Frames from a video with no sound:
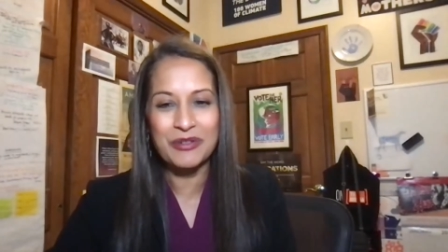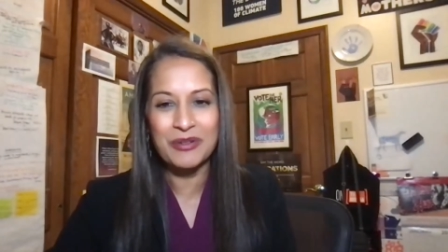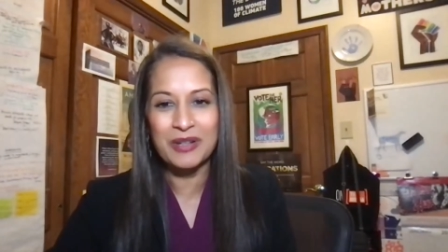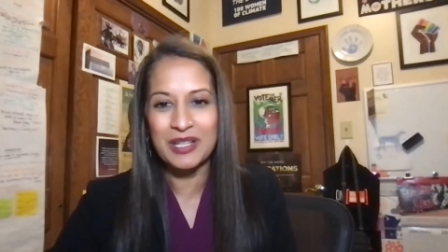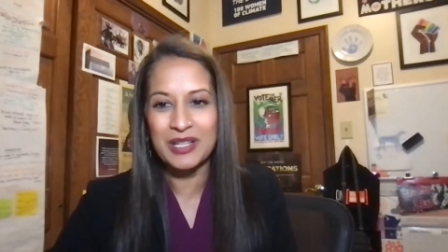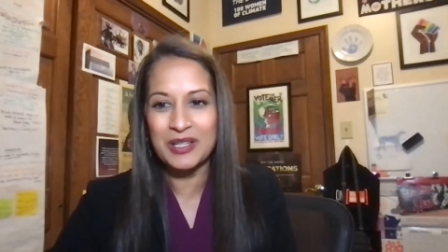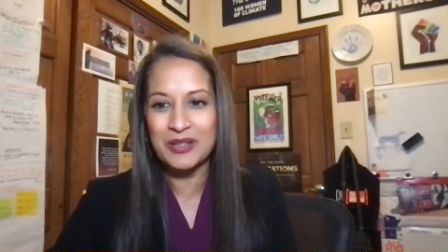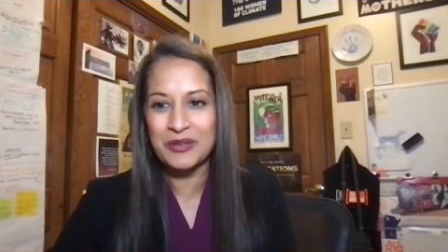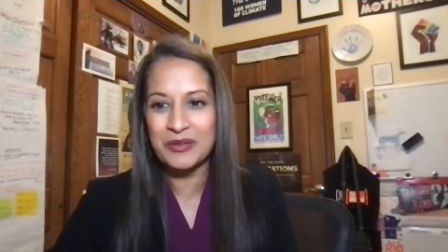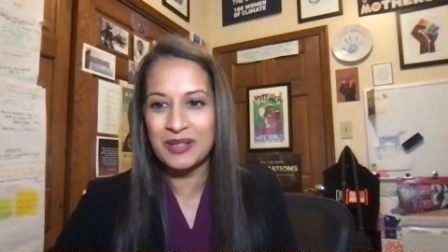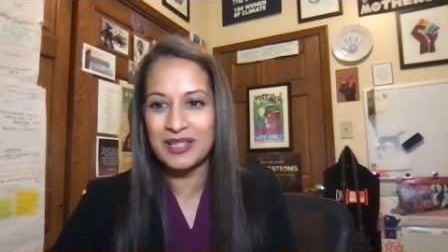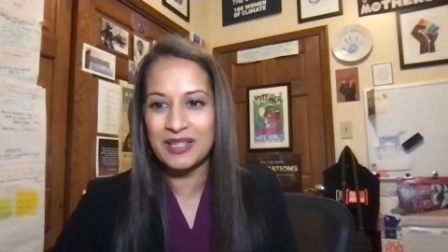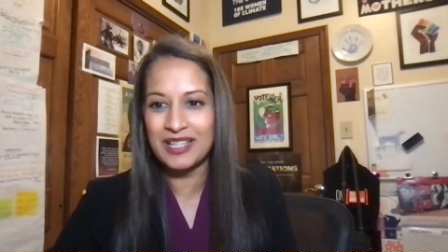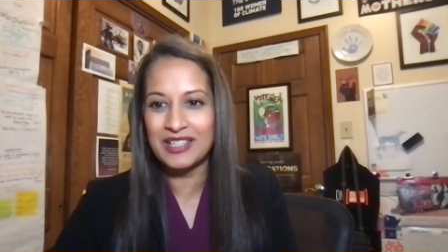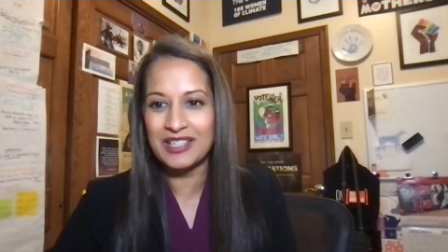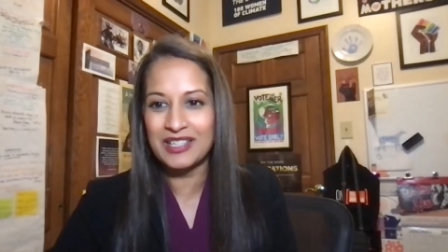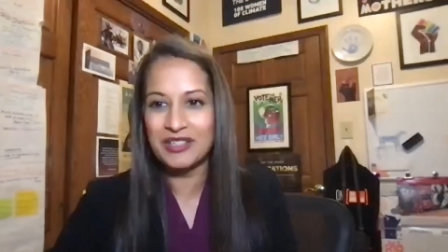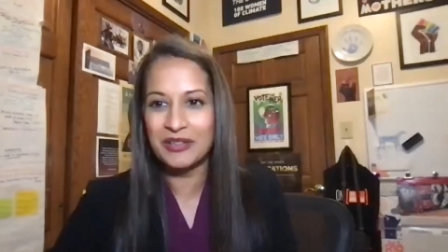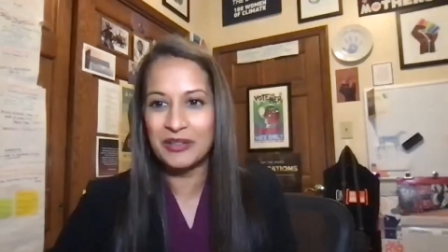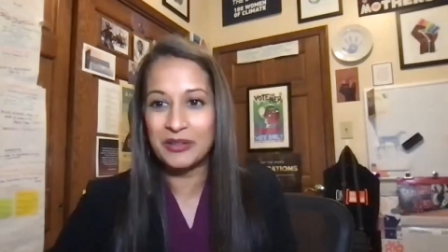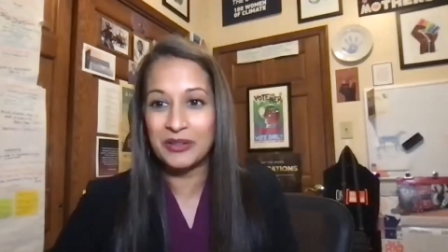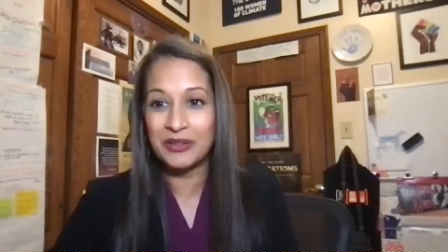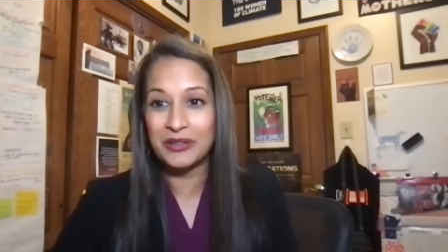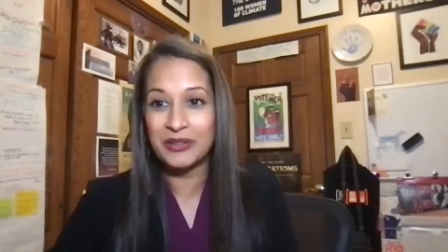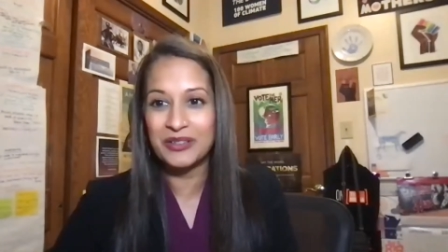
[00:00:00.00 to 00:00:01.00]

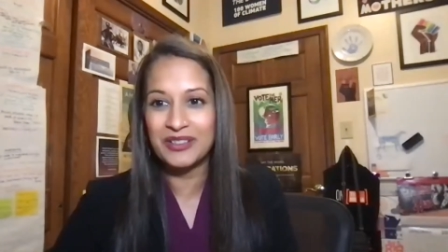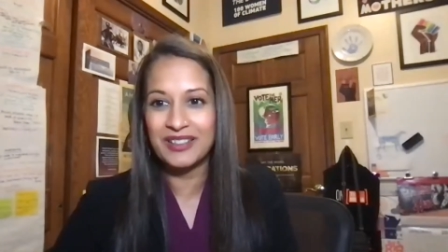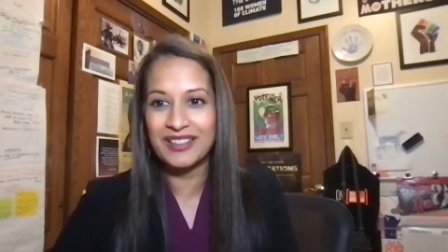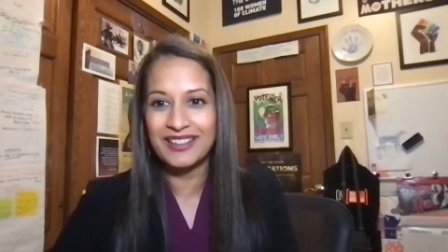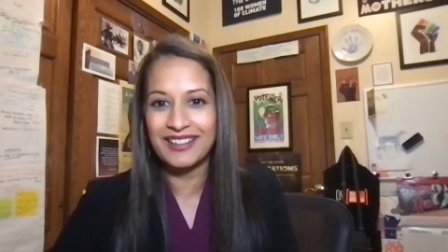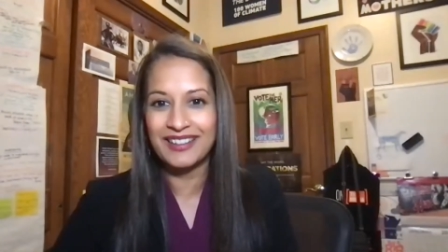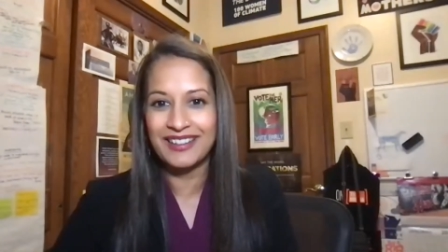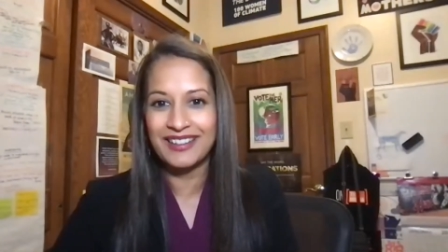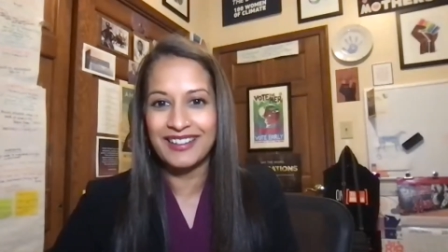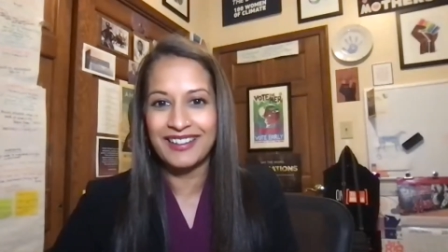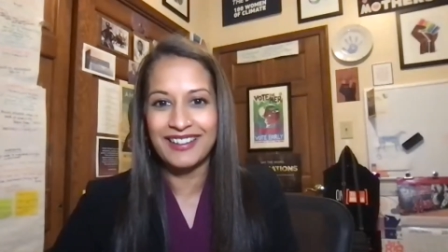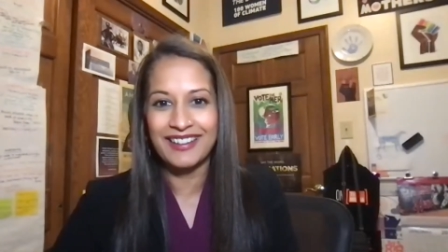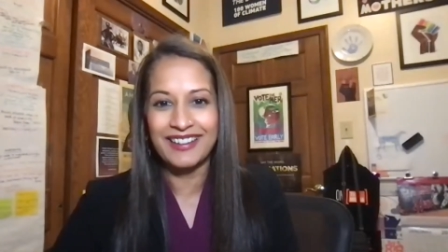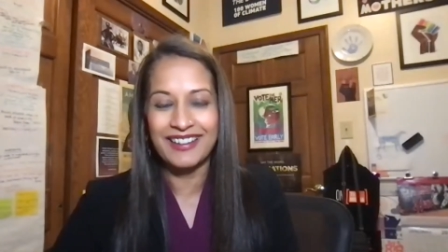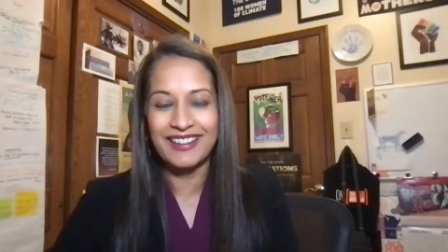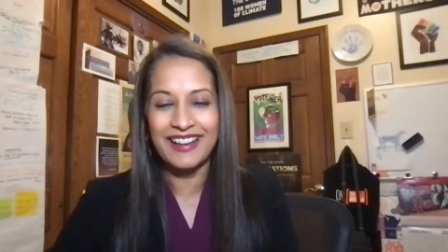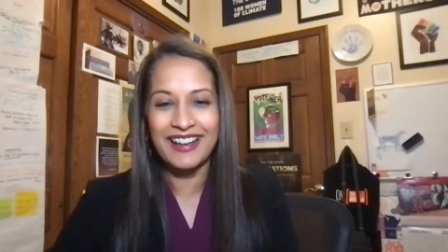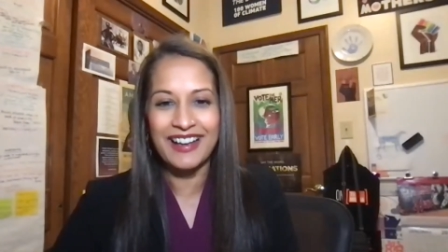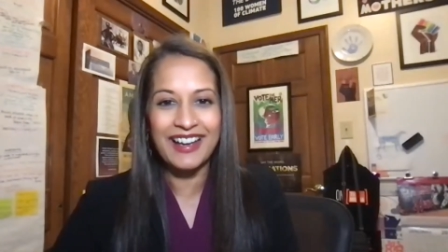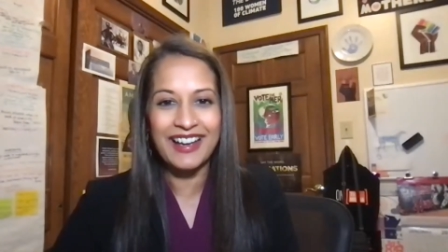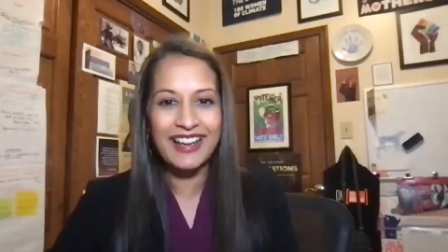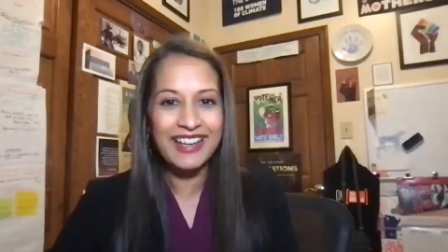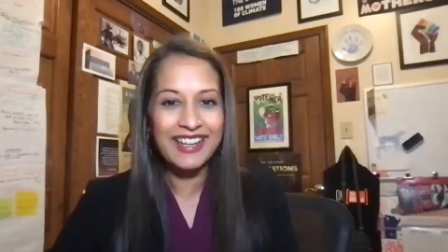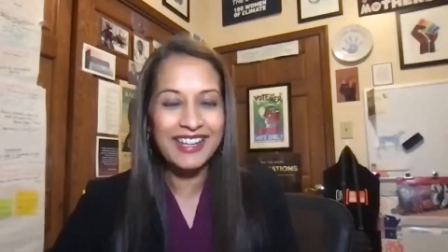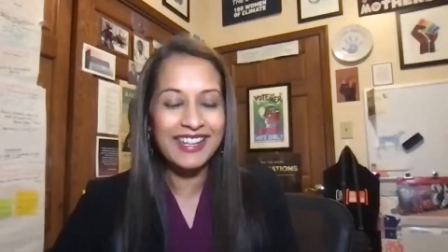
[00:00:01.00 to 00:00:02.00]
2022,
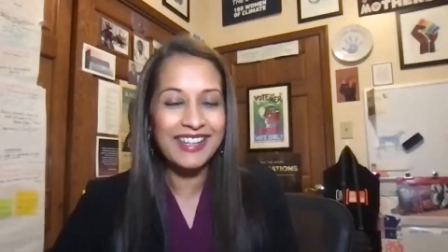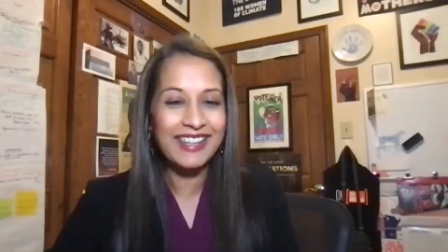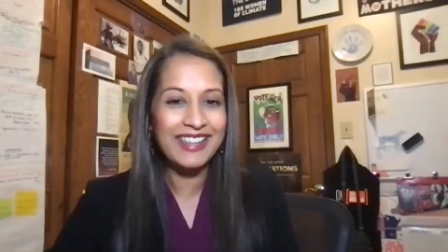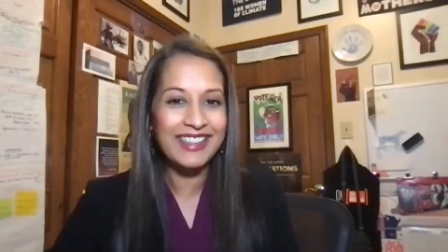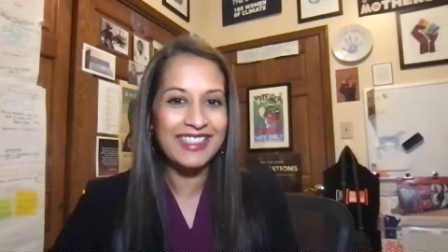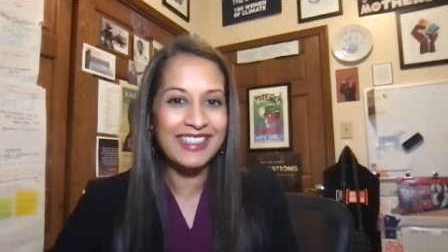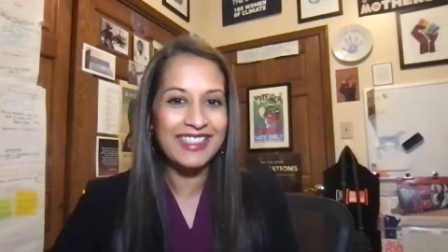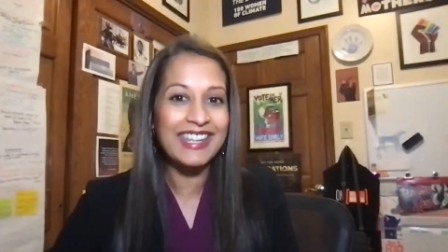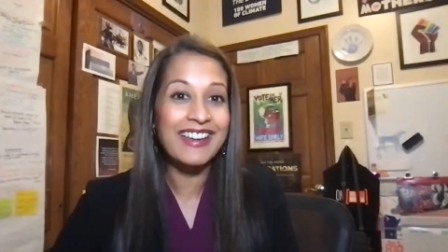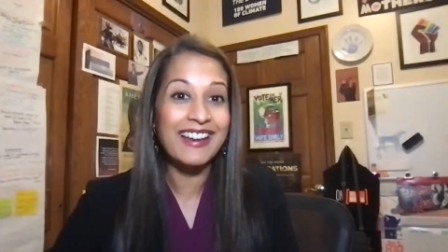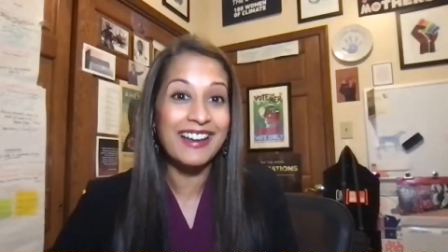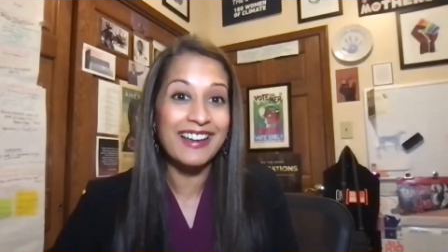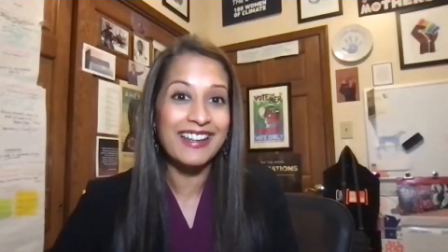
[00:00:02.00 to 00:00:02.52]
I think